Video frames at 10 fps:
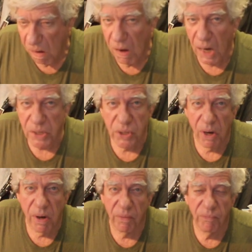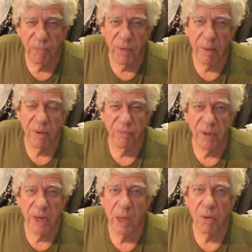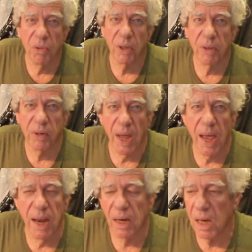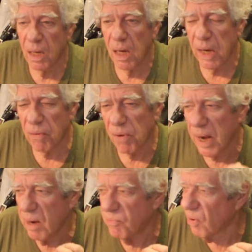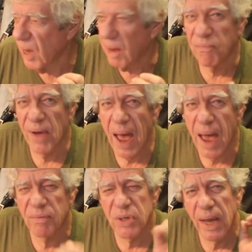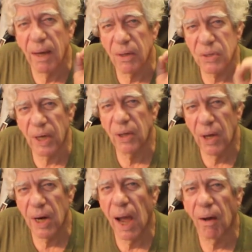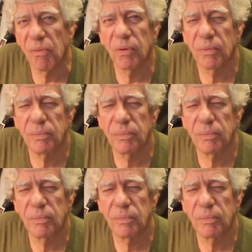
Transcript: I started filming a video the other night. It ran for like 5 seconds and cut off.